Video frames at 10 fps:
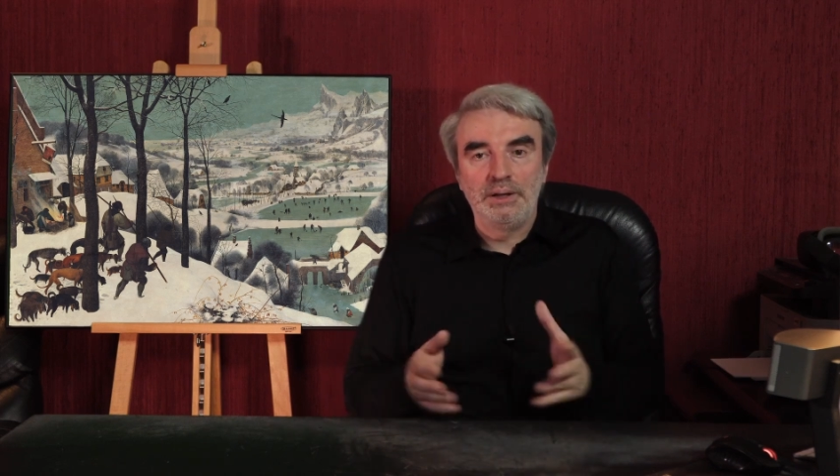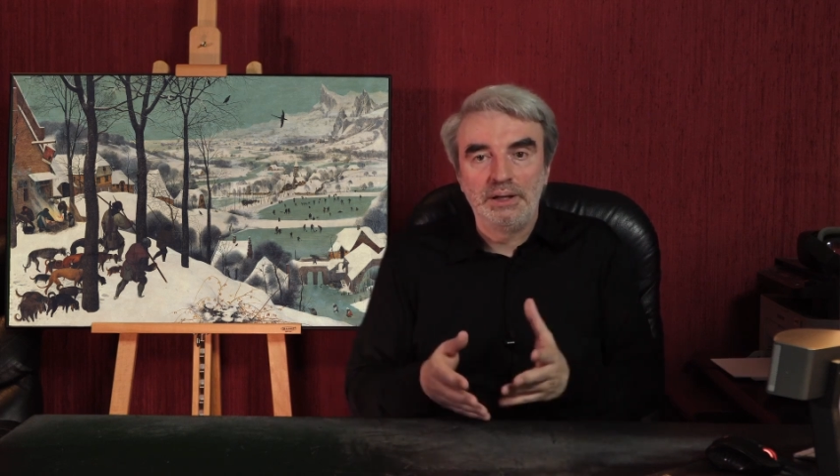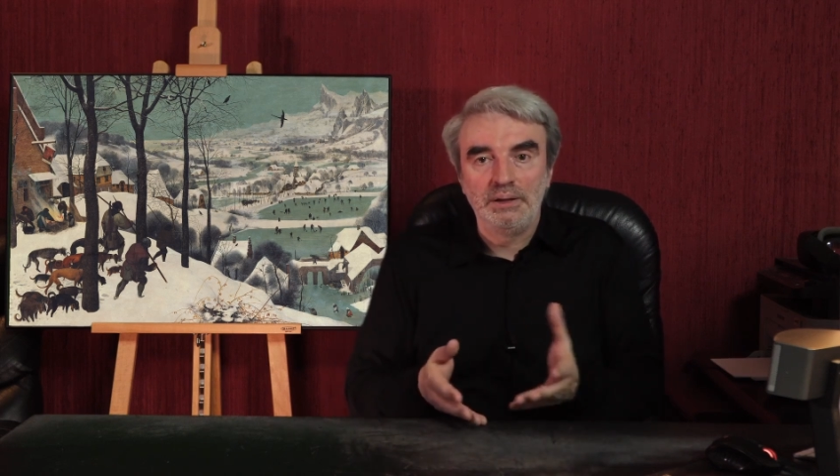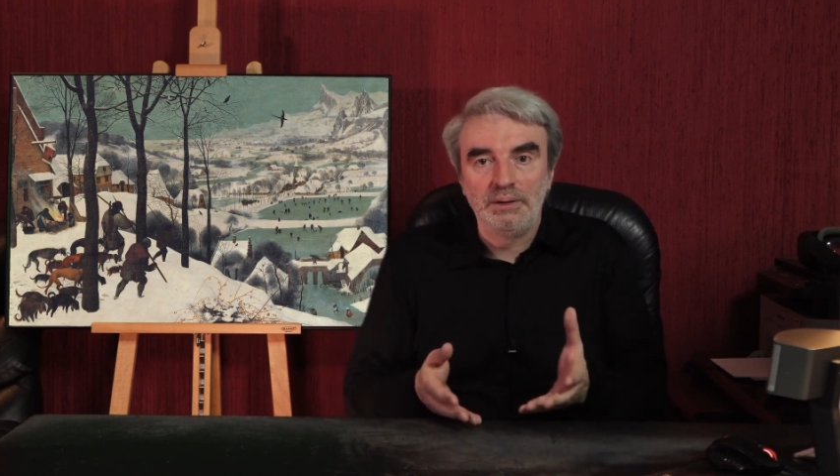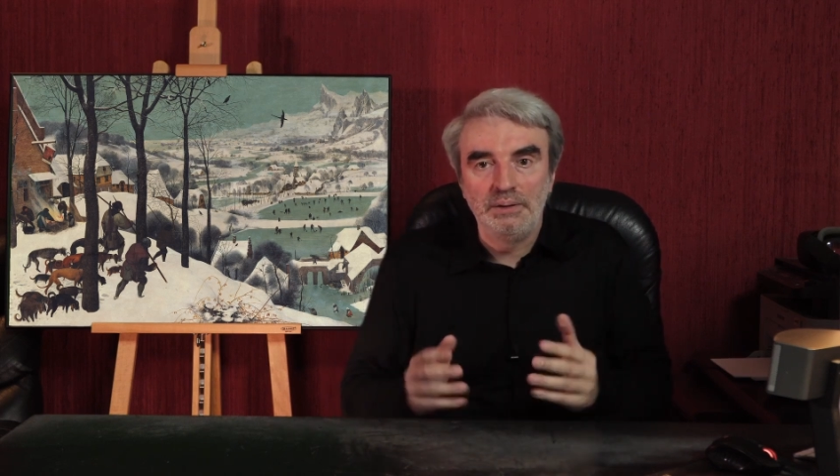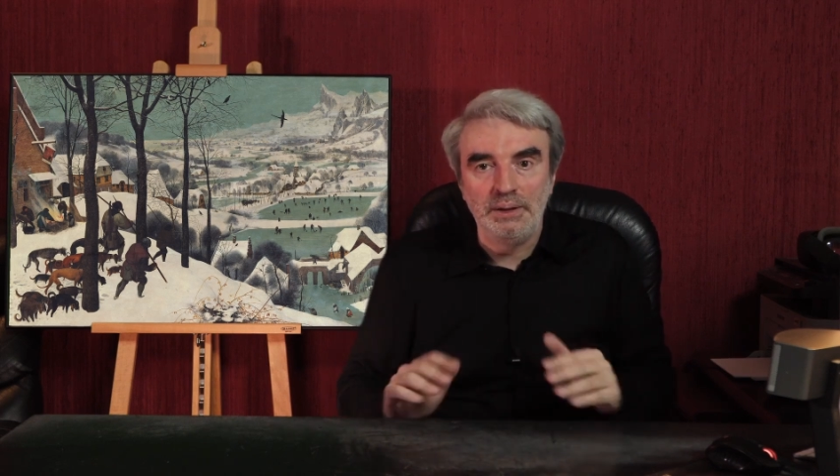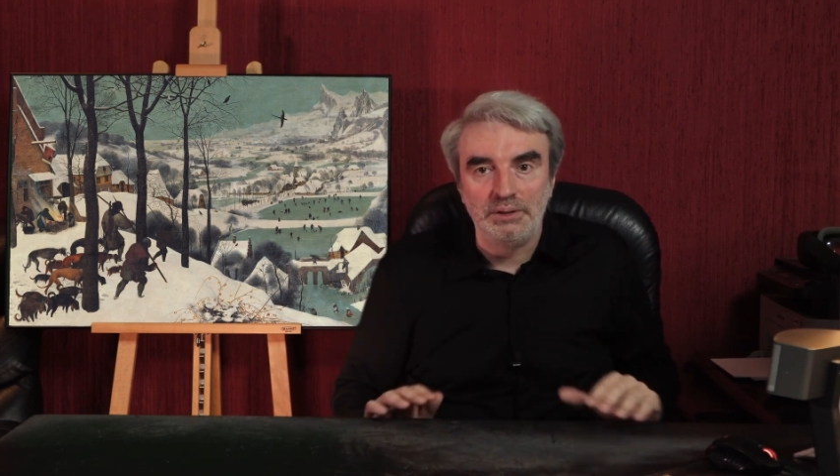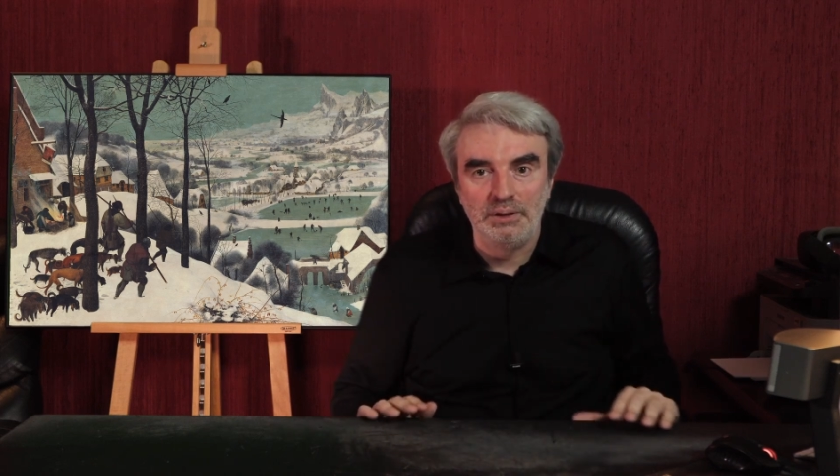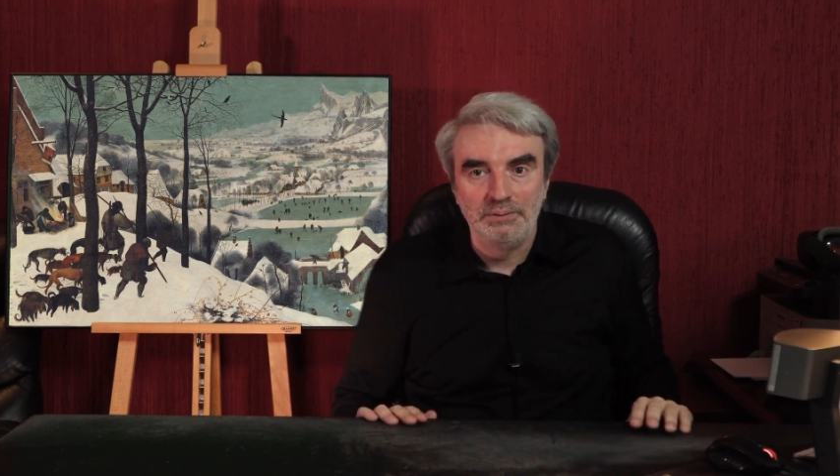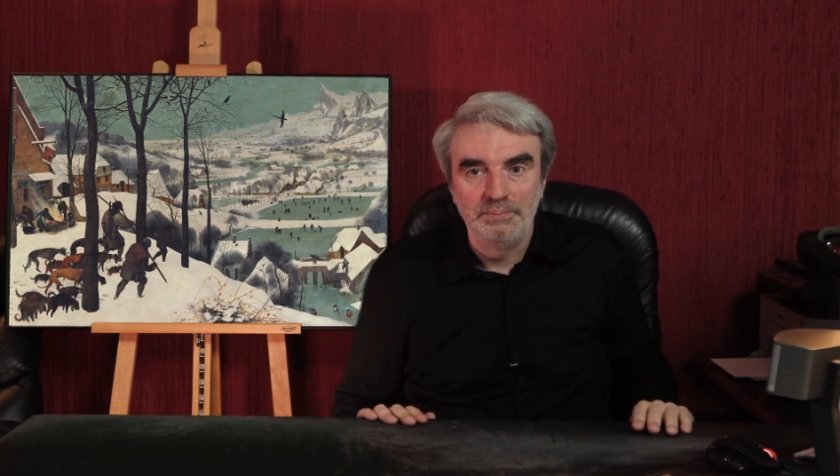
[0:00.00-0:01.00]
here."
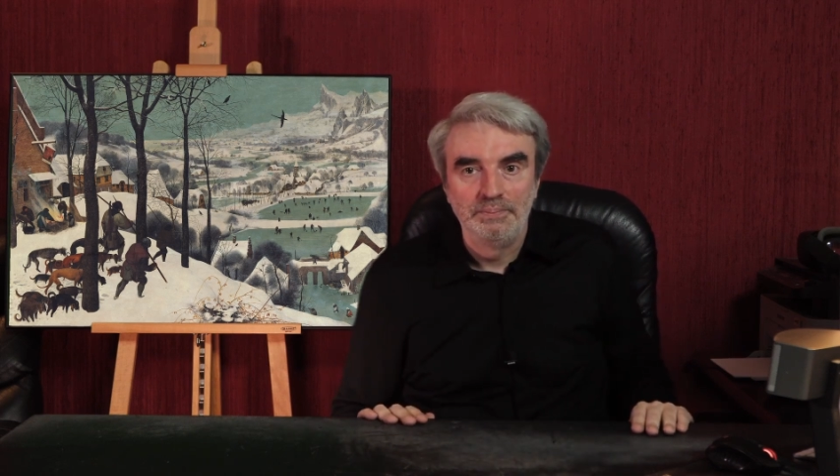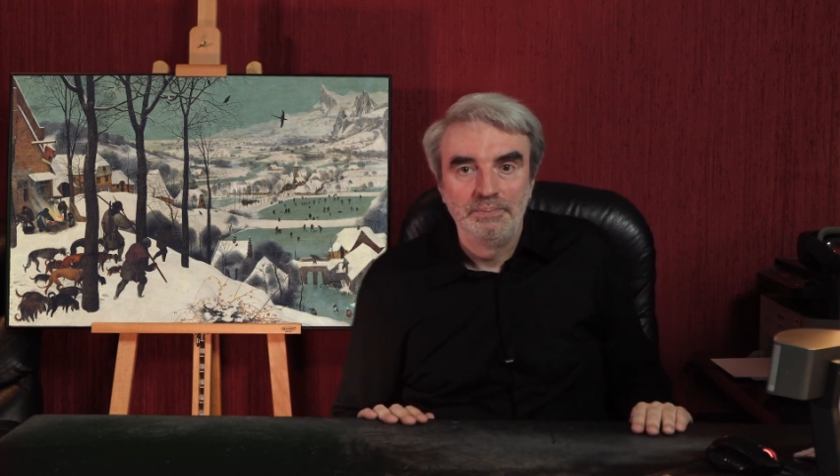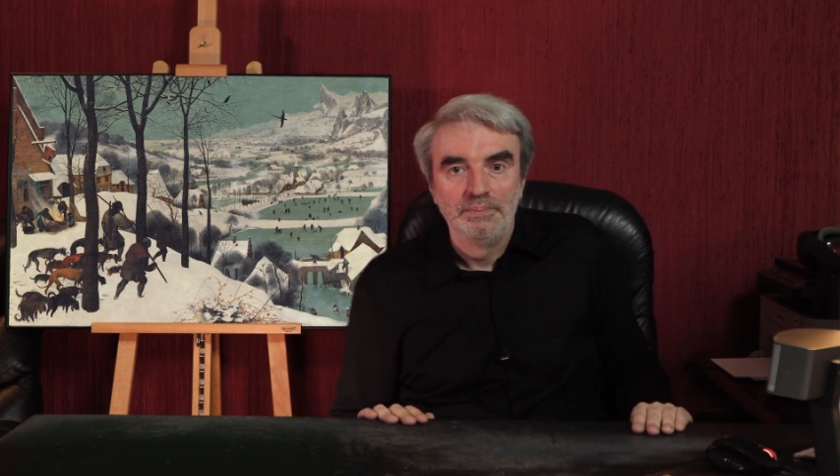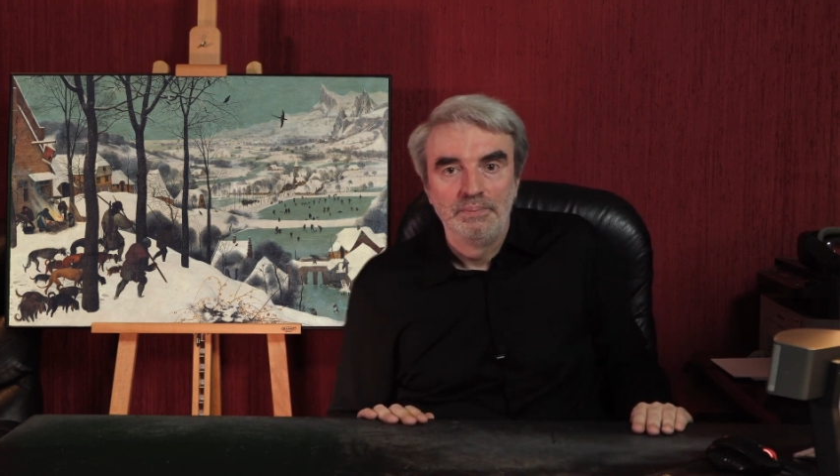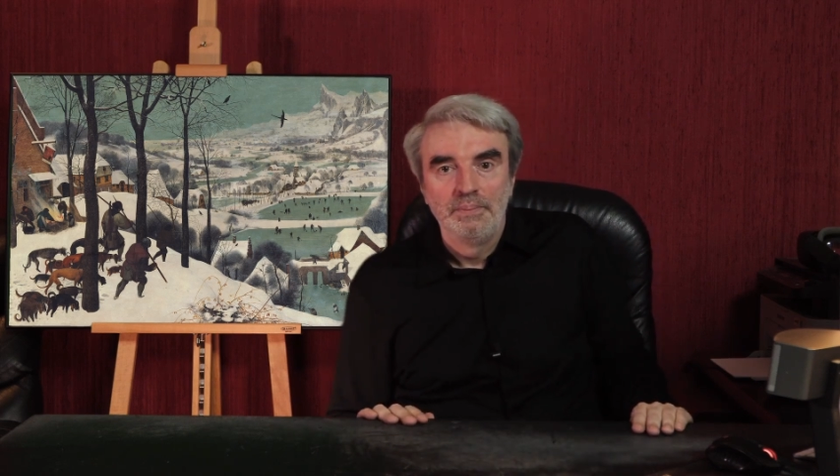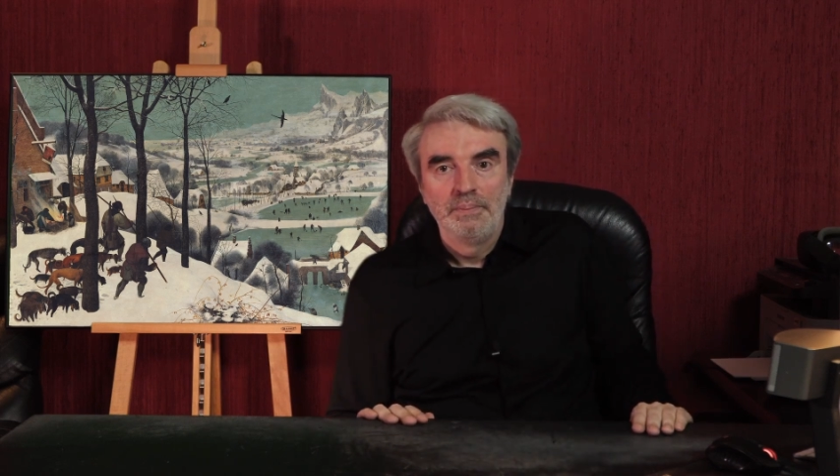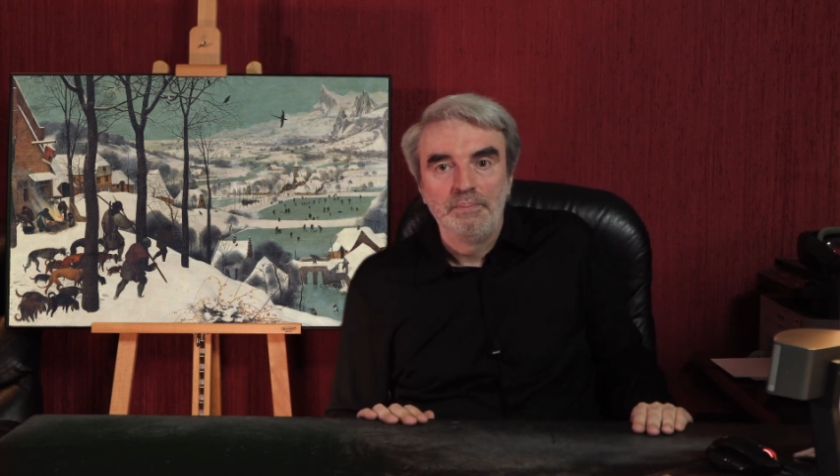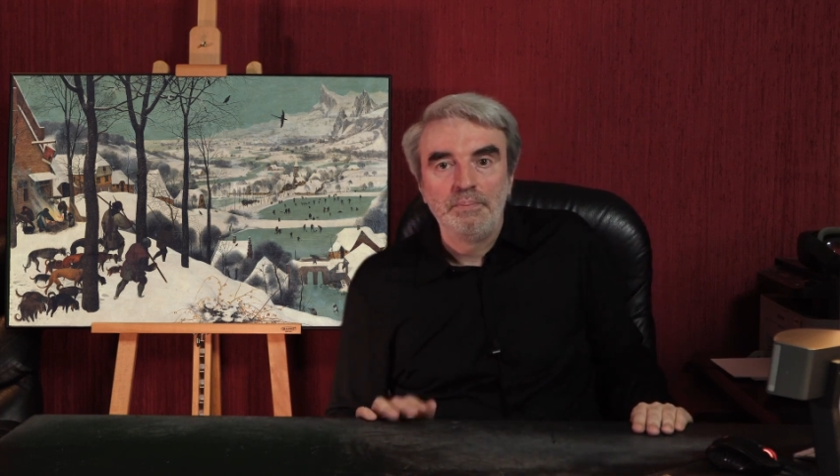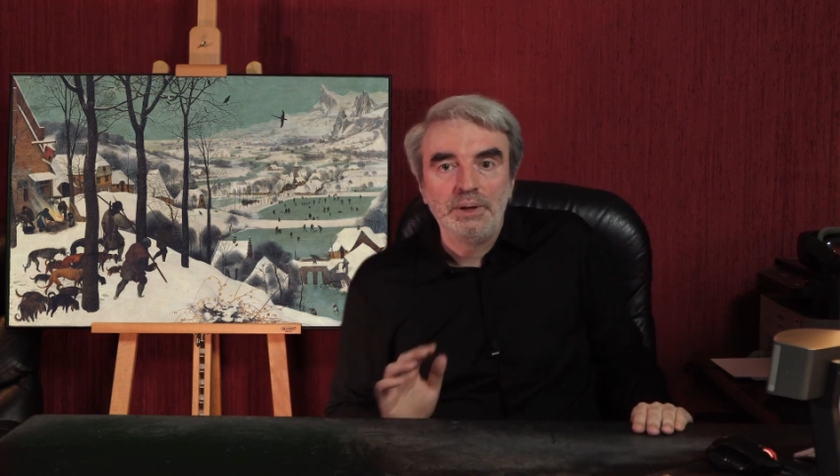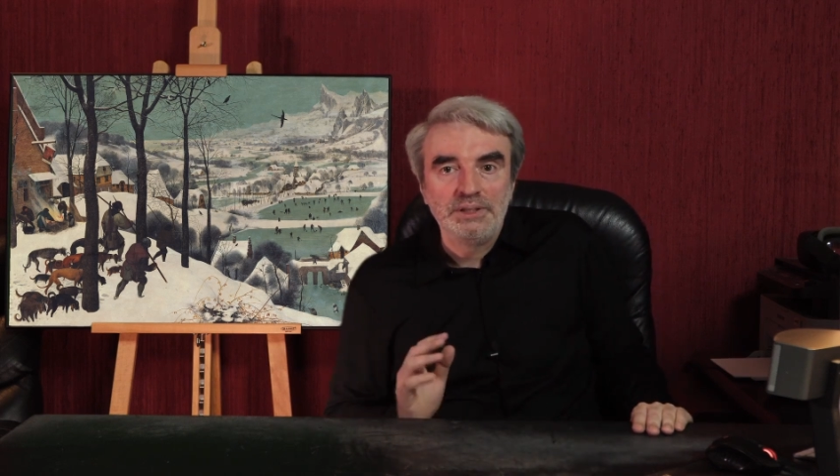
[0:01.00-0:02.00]
We